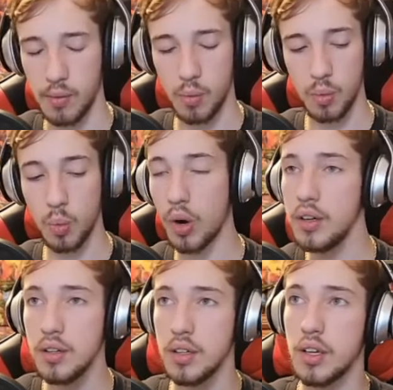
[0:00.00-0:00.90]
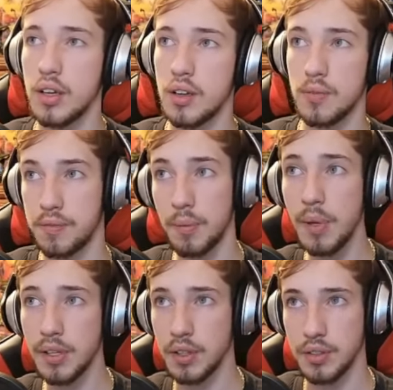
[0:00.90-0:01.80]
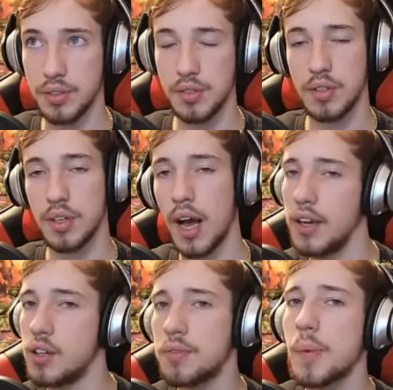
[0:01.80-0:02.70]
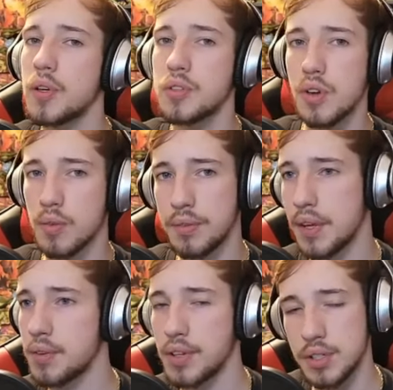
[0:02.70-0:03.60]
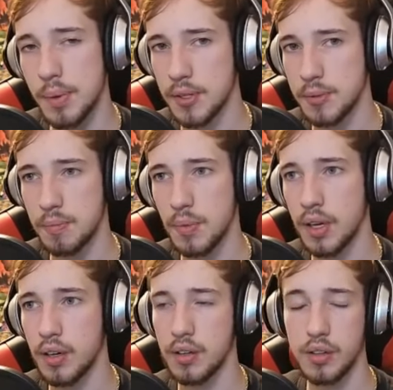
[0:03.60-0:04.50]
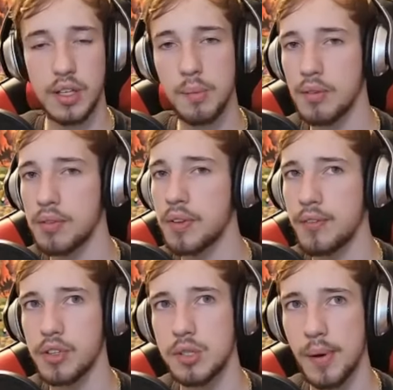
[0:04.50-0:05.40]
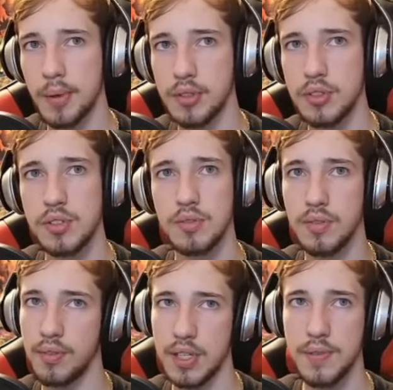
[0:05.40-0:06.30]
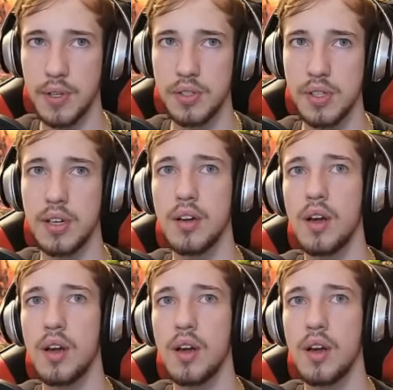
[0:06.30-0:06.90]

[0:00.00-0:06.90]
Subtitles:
One, familiars. I know familiars are reflavored as spells, or can be reflavored as spellbooks, and vice versa.